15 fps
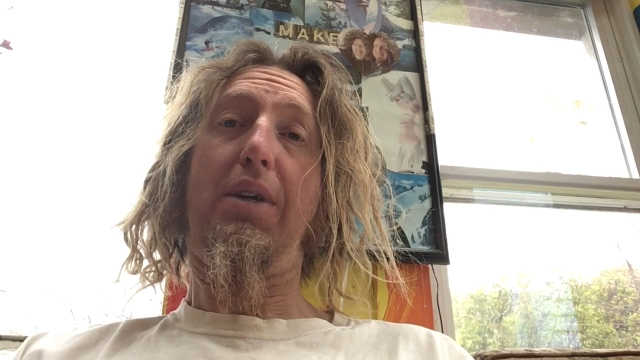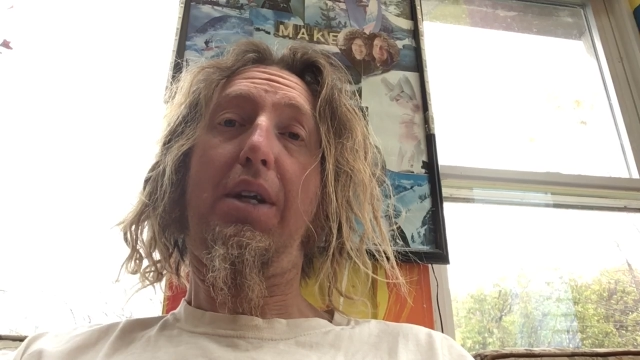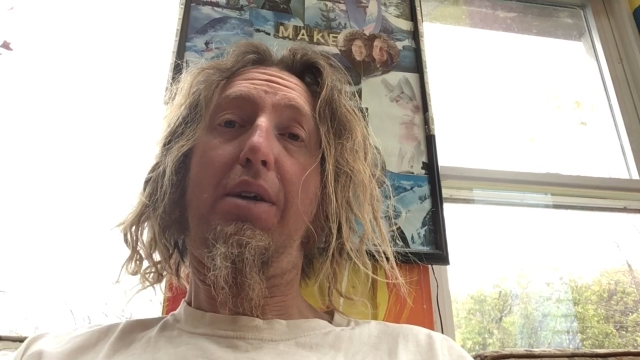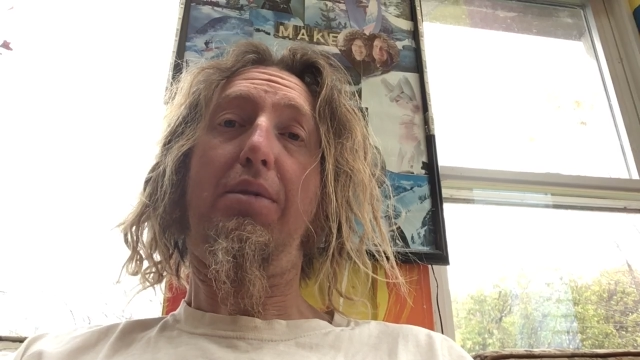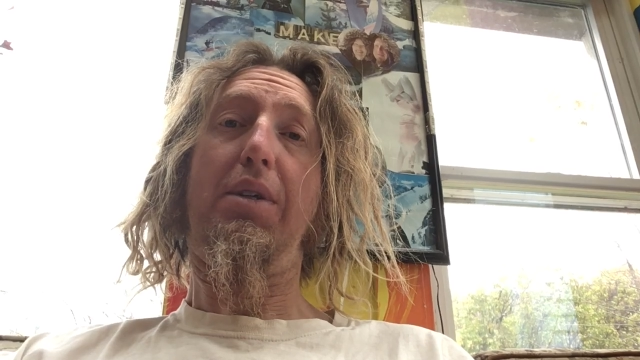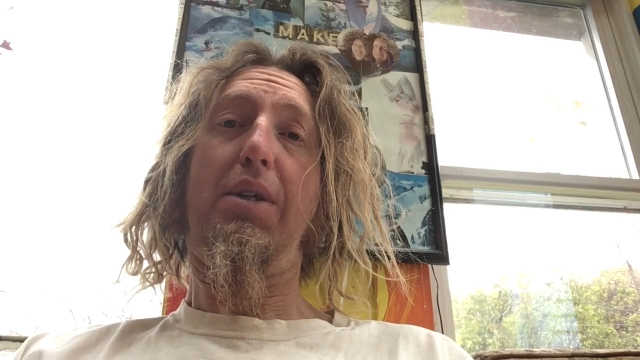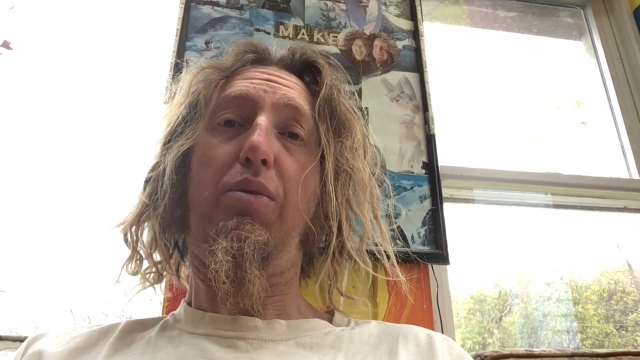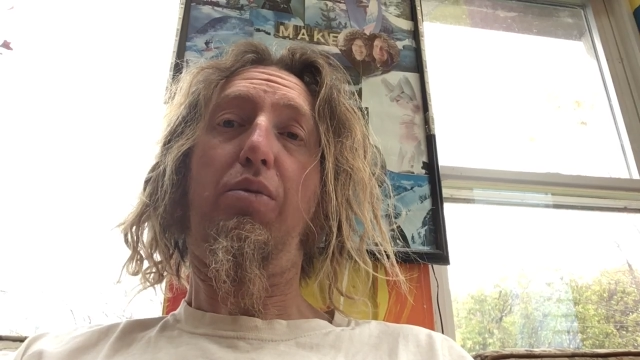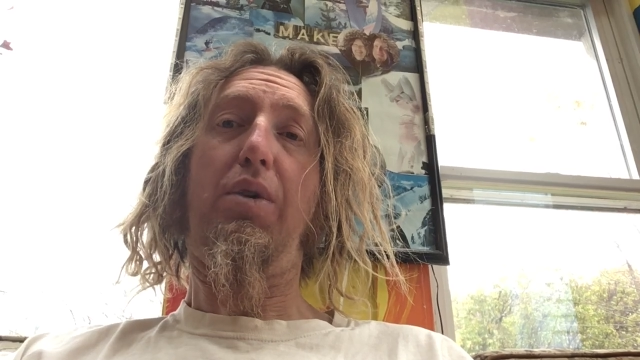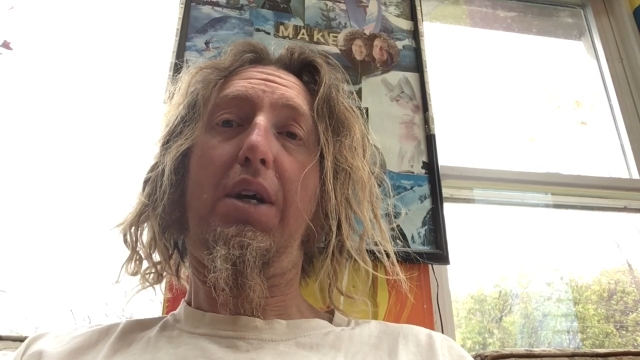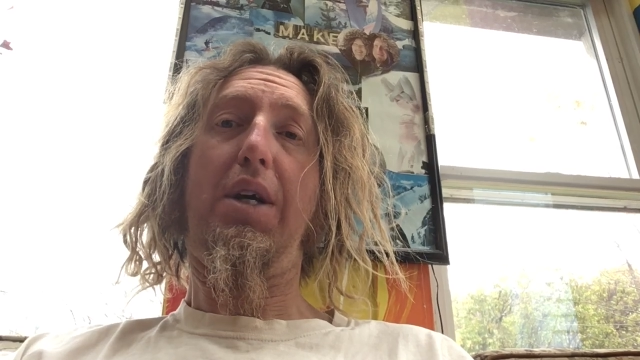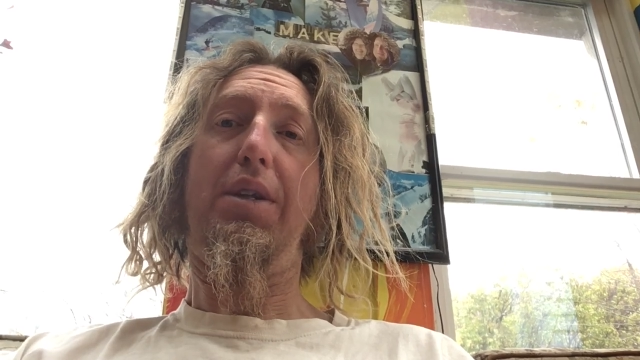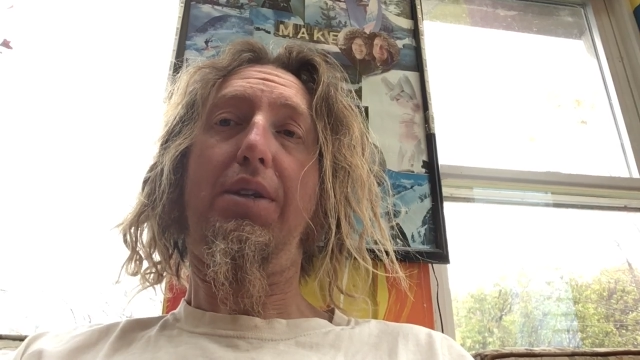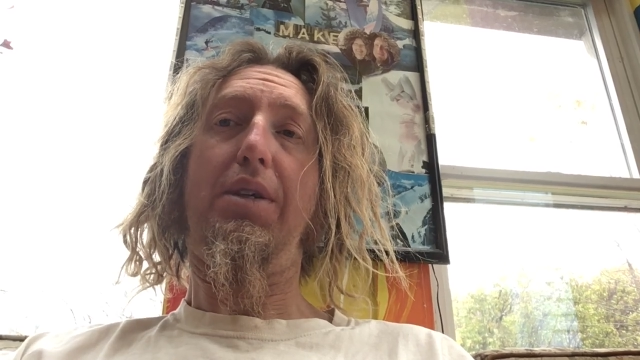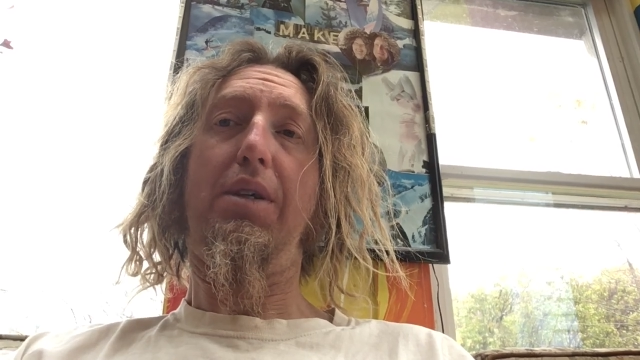and I really
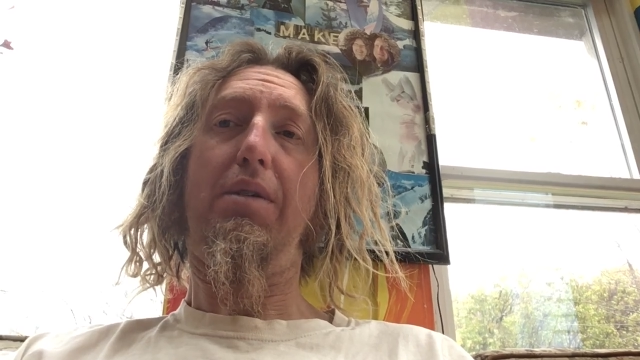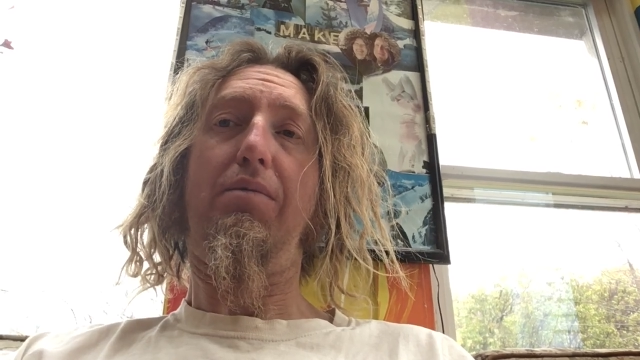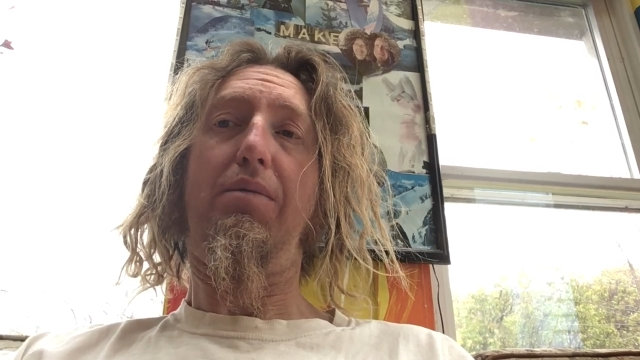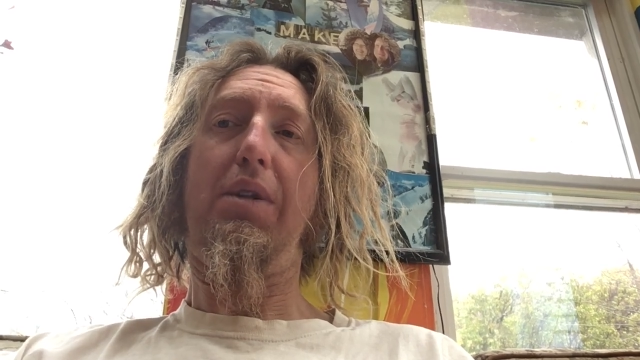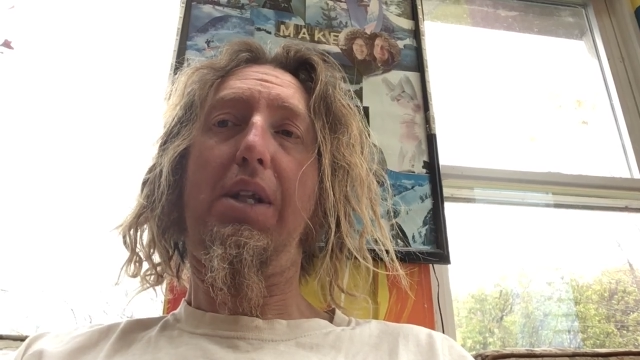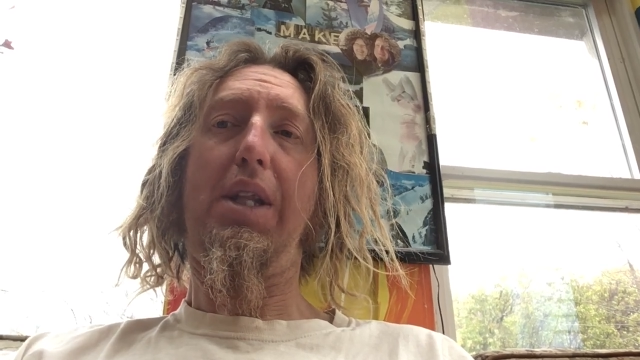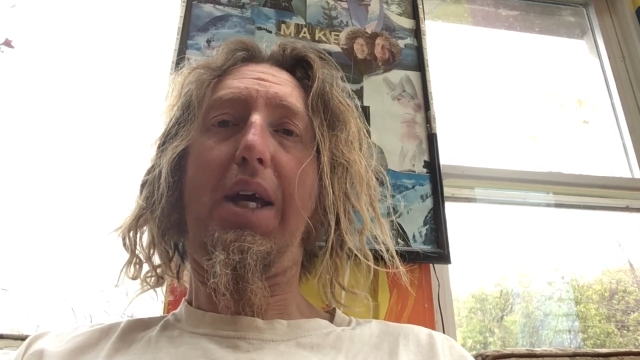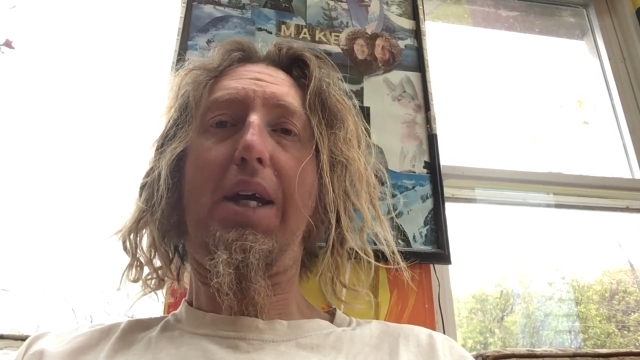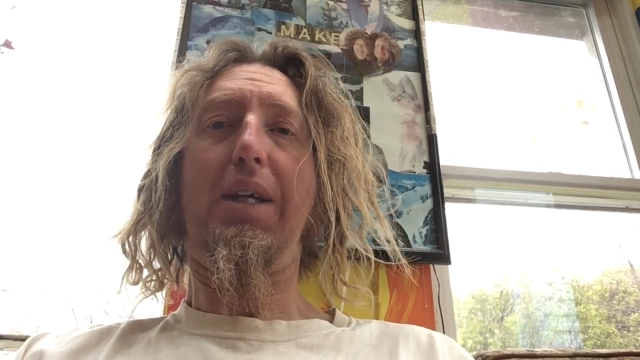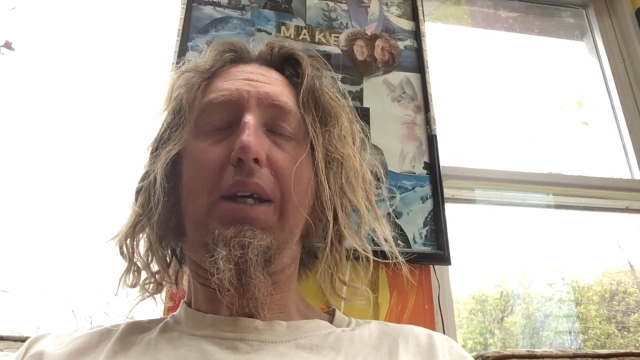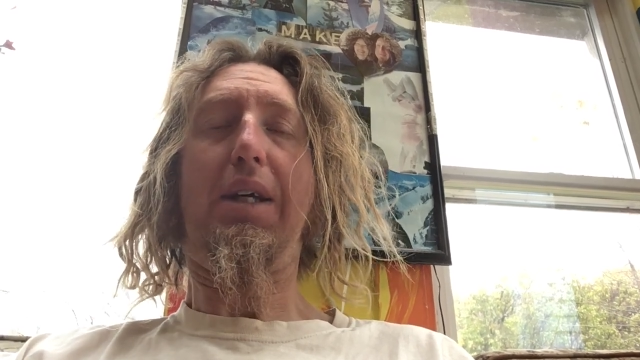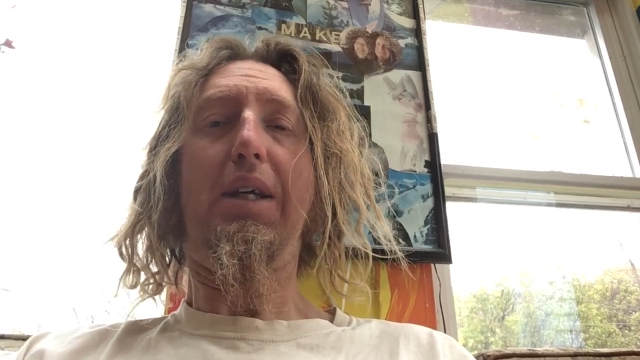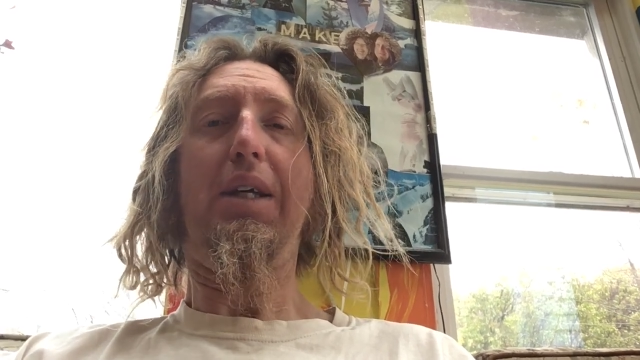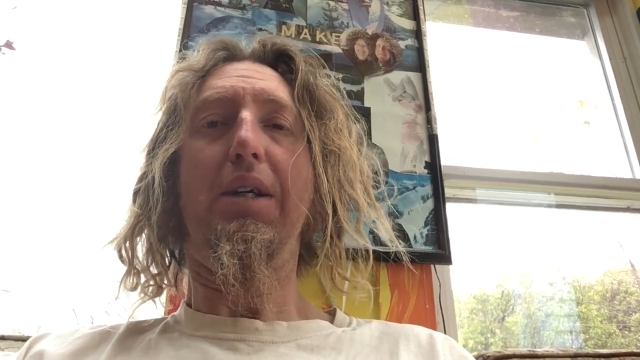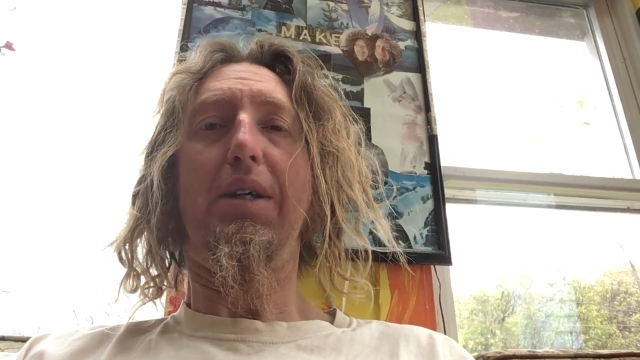want the land to
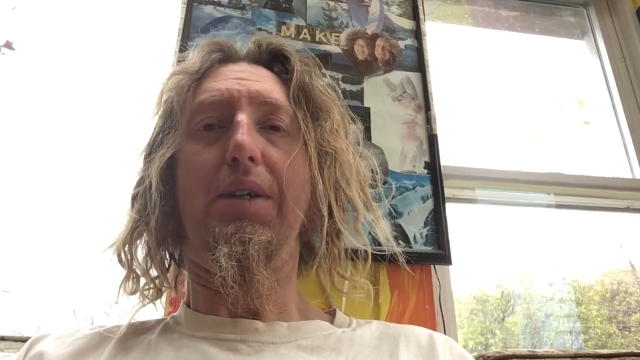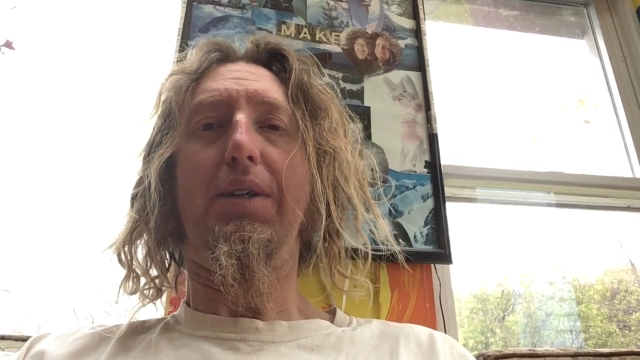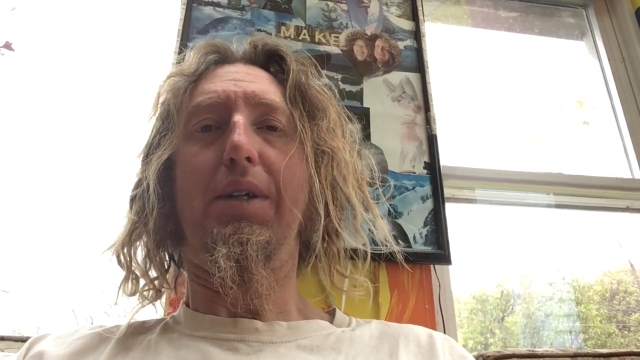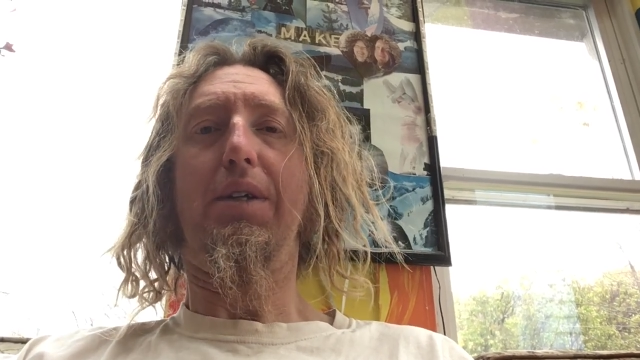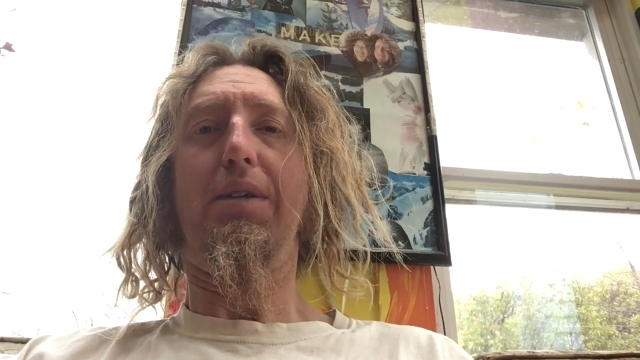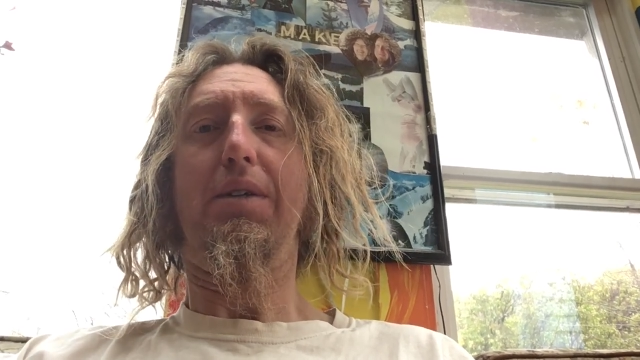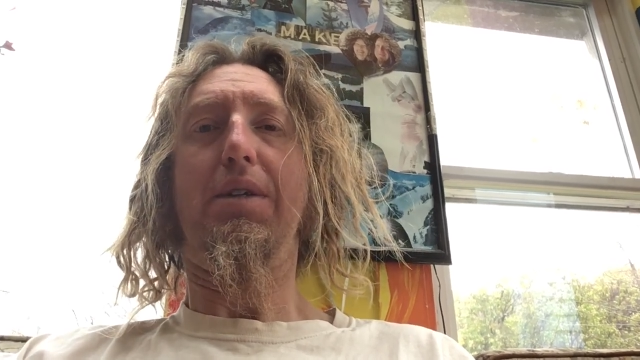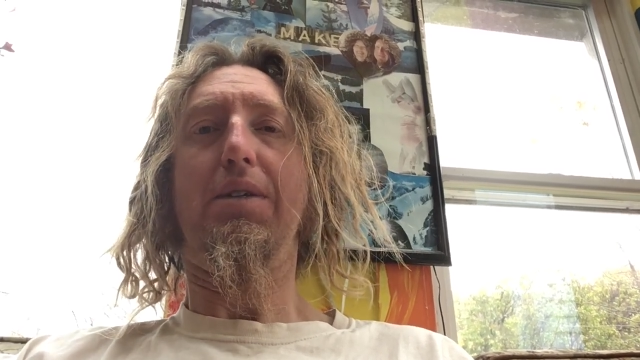heal.